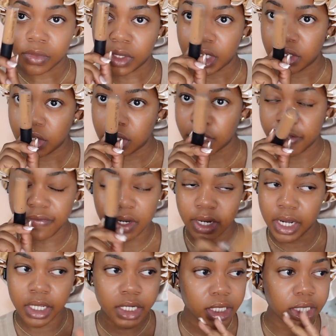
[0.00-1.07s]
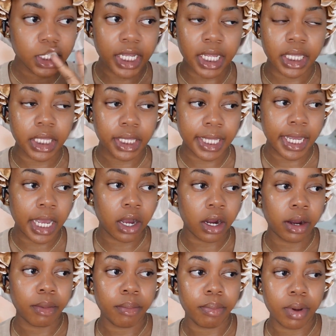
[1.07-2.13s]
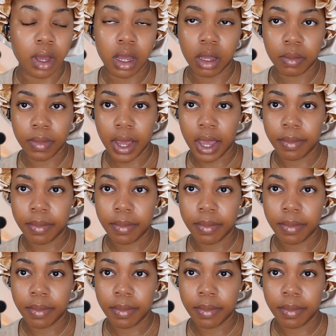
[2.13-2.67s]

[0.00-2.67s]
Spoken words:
These are $7 and they are bomb.